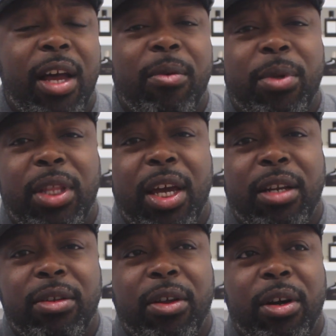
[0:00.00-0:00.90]
out with
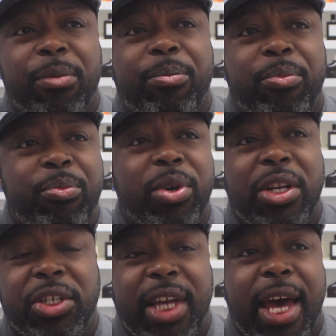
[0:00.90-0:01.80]
that
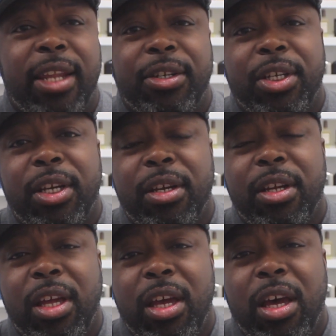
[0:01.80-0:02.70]
pretty
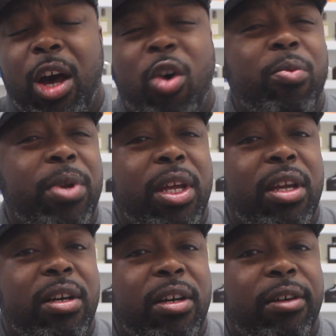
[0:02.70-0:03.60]
challenging
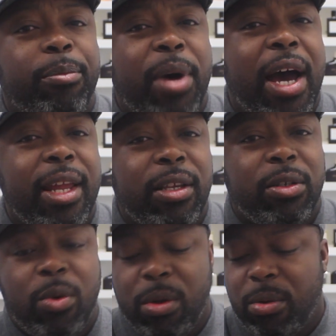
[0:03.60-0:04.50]
opening of potting
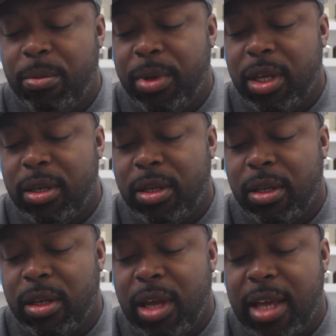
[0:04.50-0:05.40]
soil, but
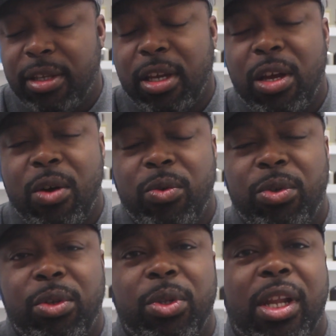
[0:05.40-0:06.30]
as it
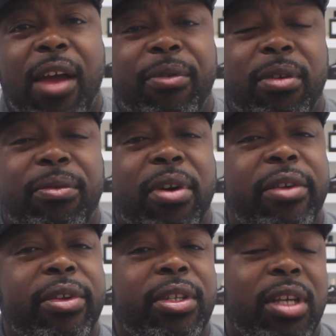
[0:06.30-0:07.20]
goes through the life of the
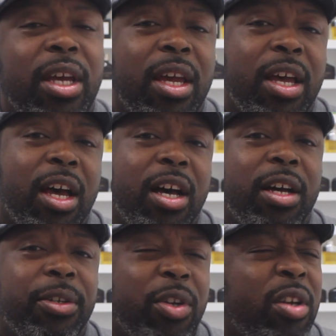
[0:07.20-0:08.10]
fragrance,
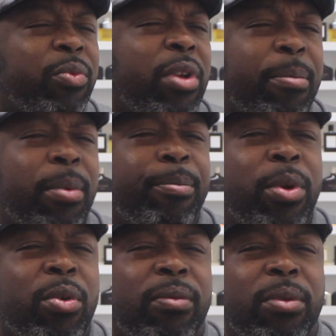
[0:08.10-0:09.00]
it turns really
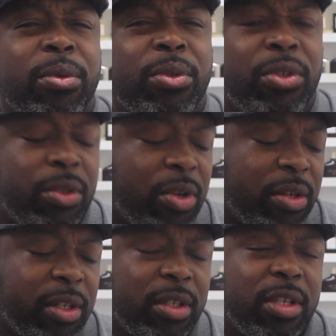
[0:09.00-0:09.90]
beautiful. It
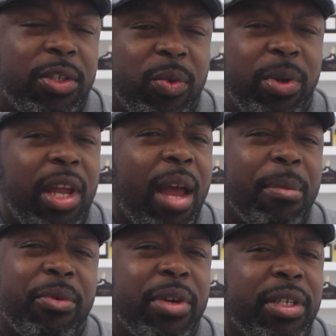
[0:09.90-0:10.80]
turns into this sweet
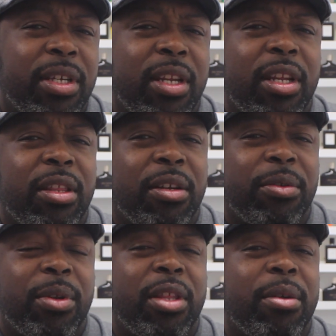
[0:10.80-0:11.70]
ambery scent in
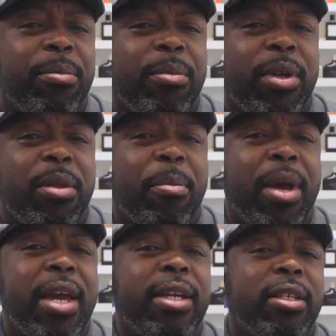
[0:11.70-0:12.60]
the
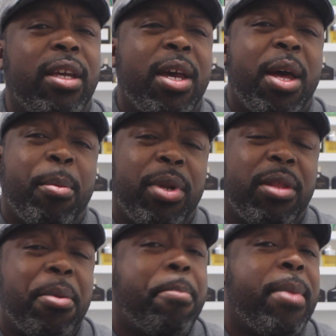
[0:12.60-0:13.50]
base, but
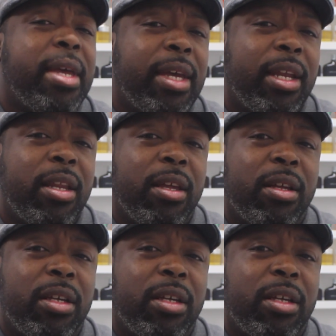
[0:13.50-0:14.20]
in the mid,